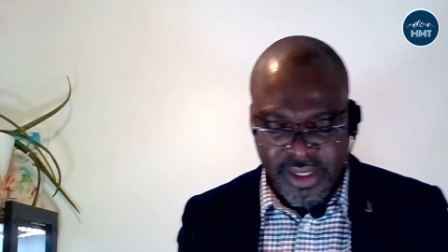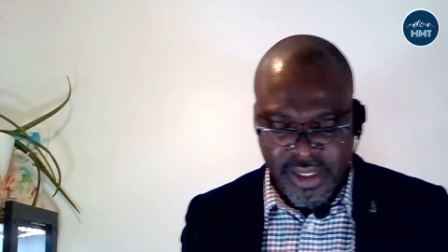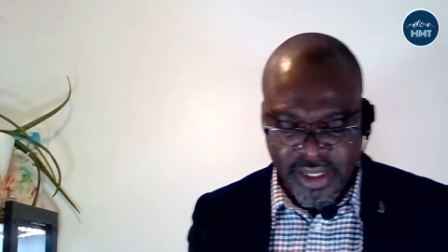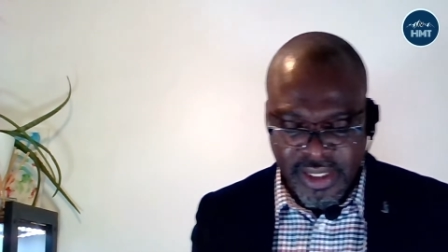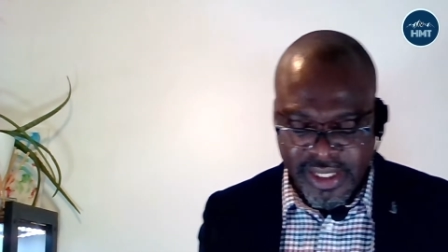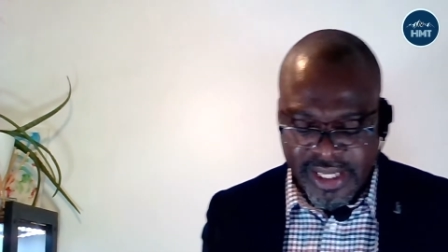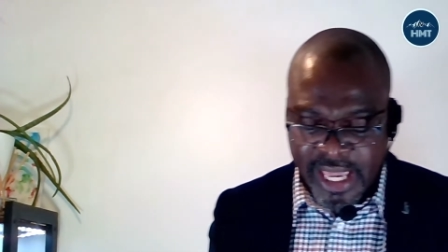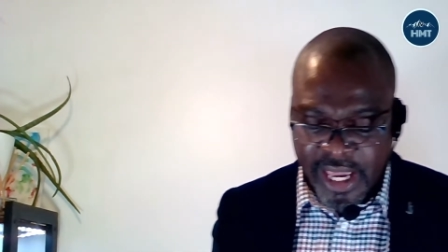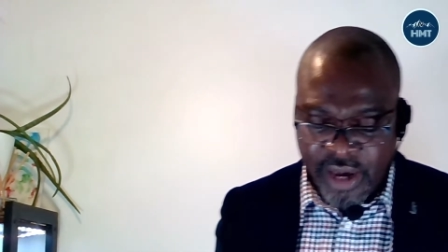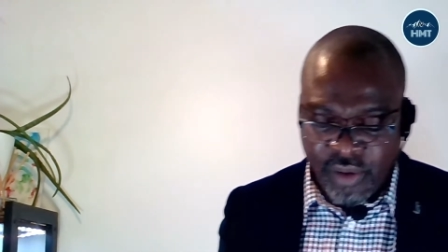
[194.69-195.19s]

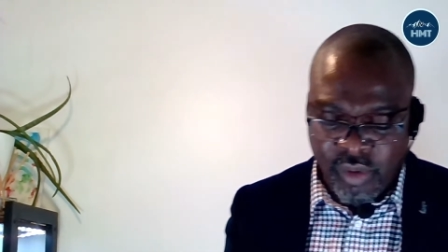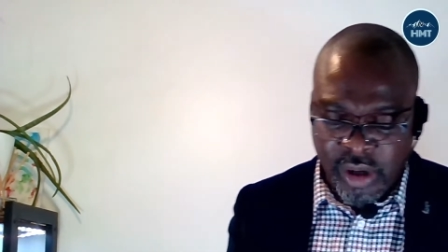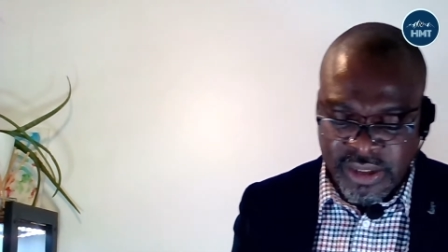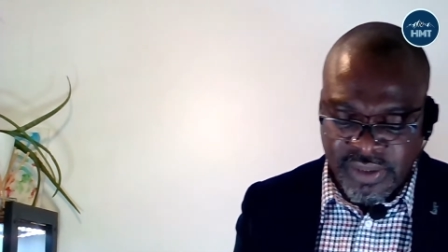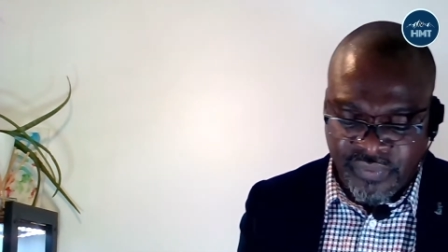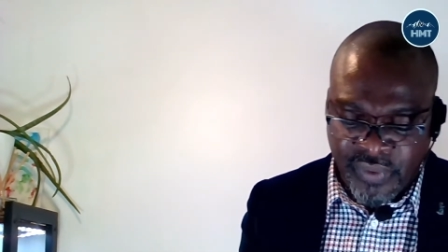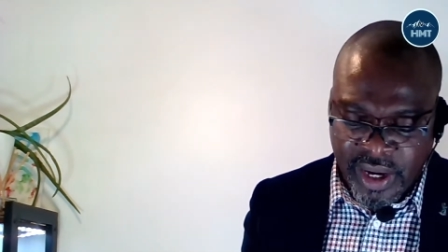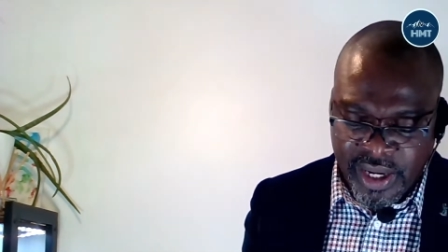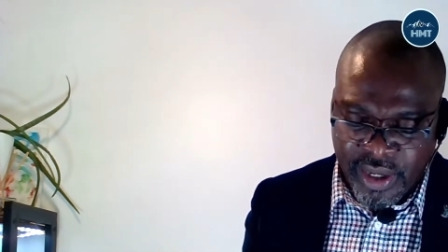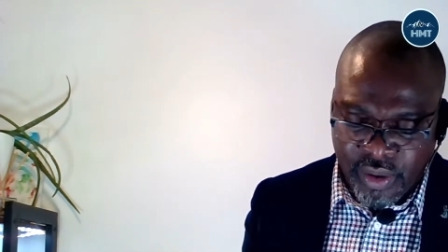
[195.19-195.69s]
And Cain was
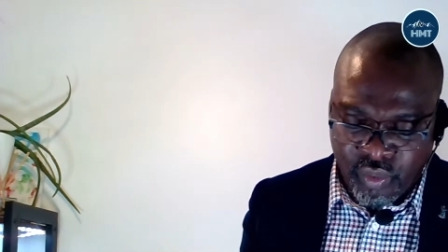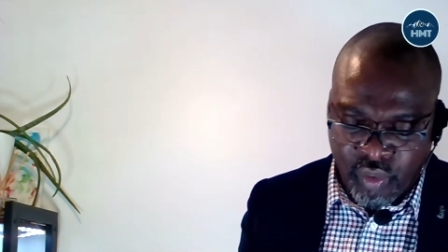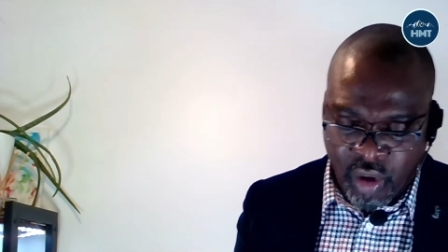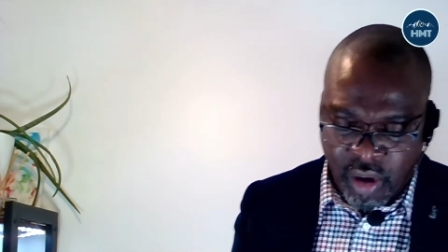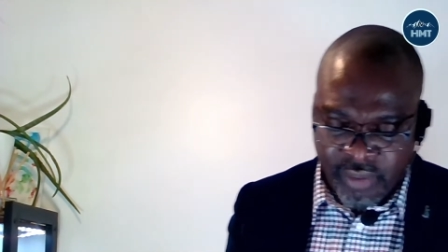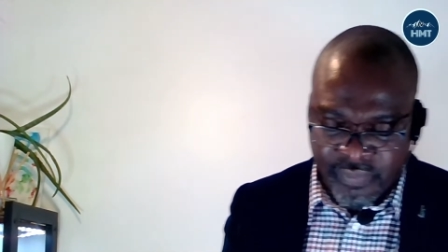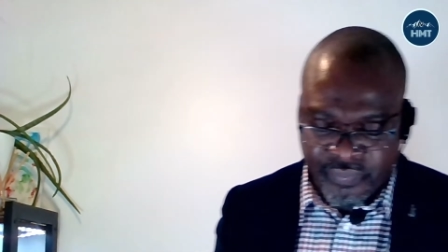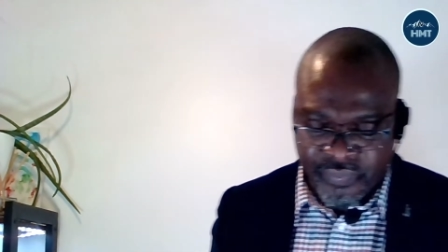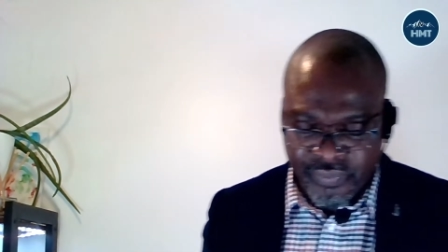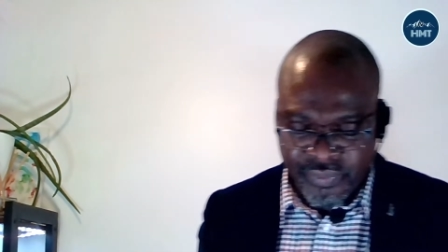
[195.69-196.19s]
very
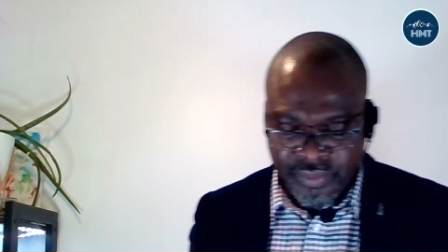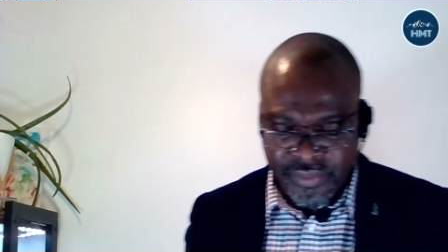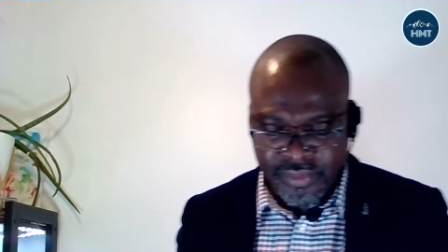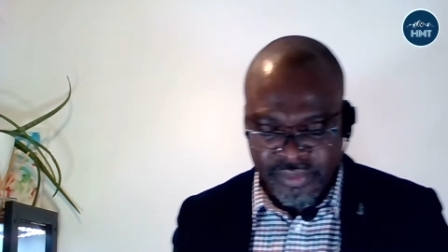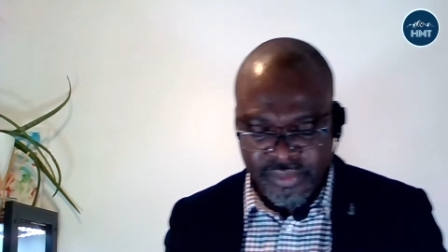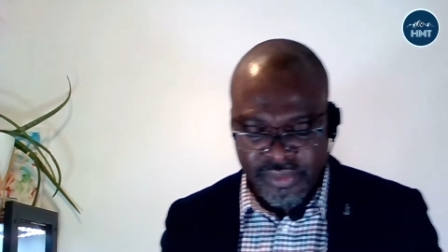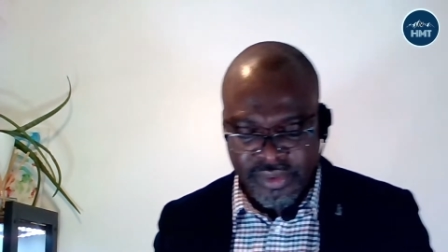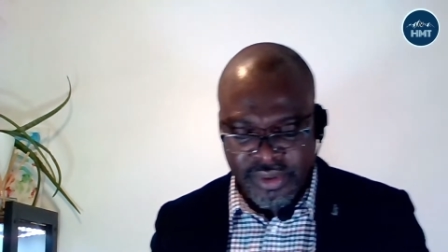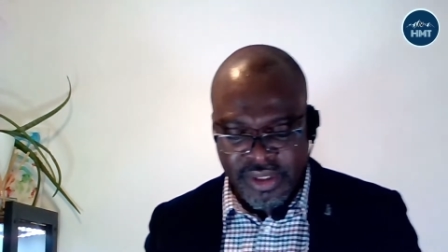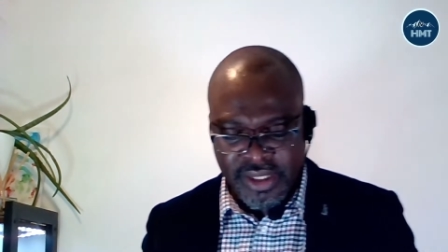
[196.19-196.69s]
rough,
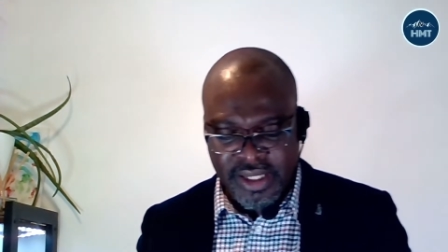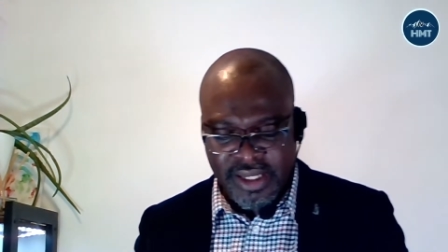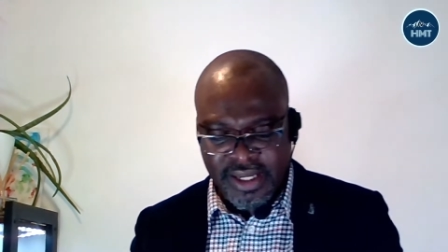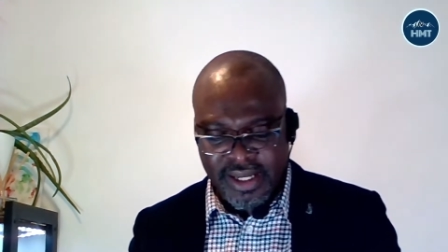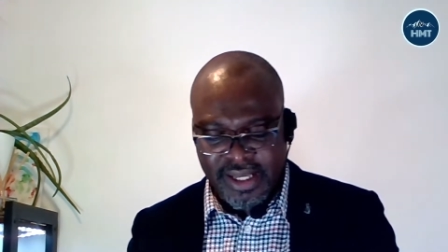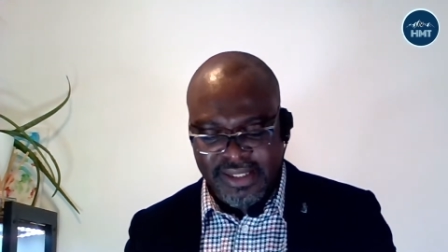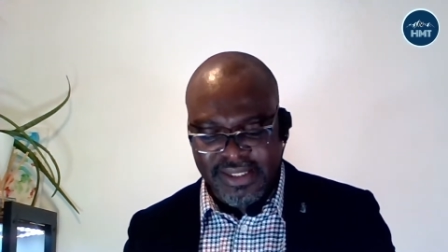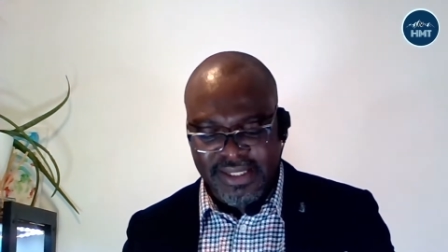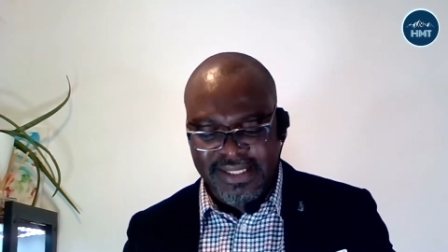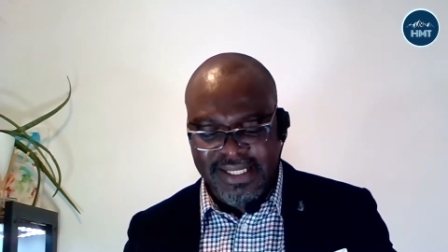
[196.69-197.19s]

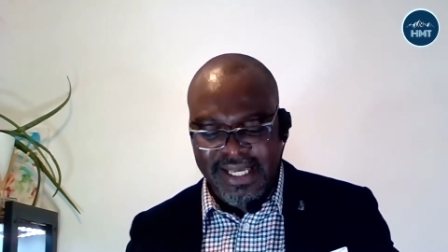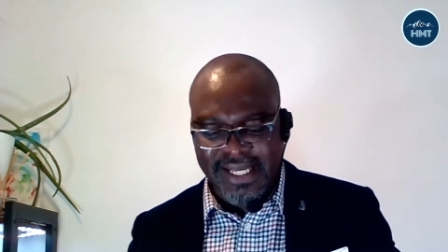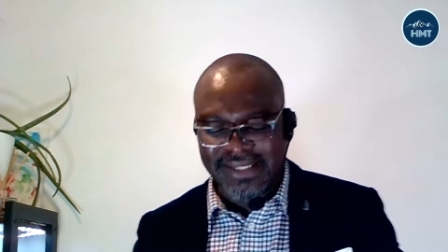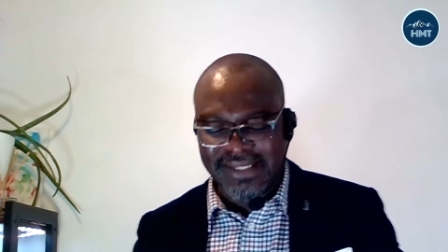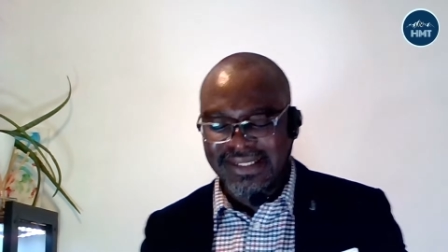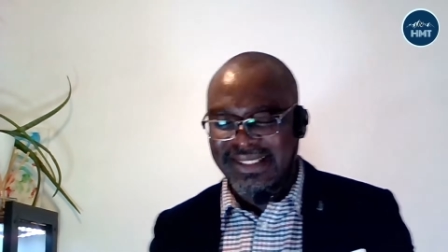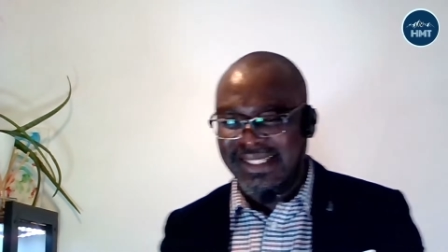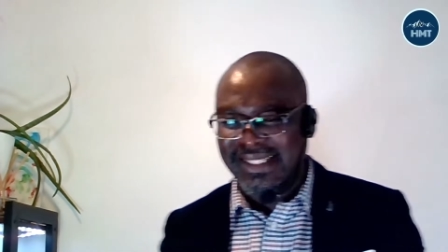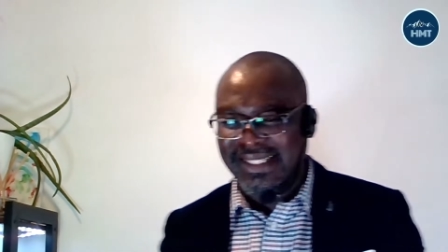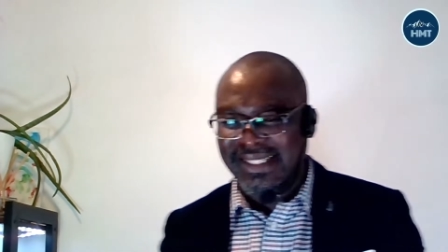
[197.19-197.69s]
and his
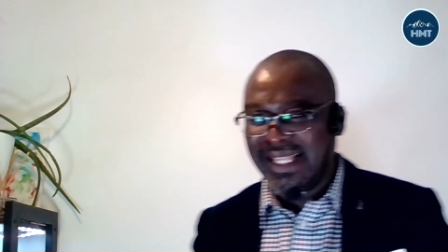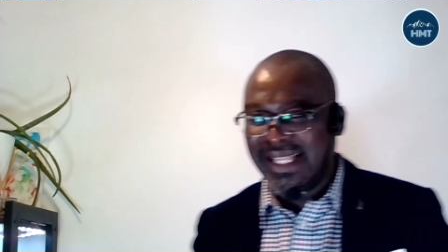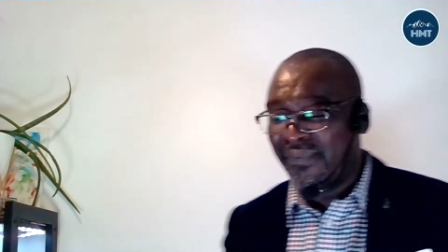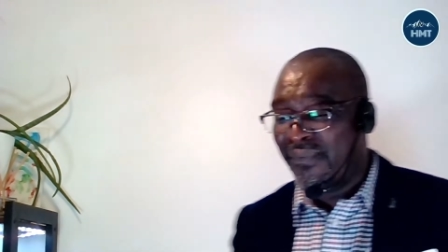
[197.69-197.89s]
countenance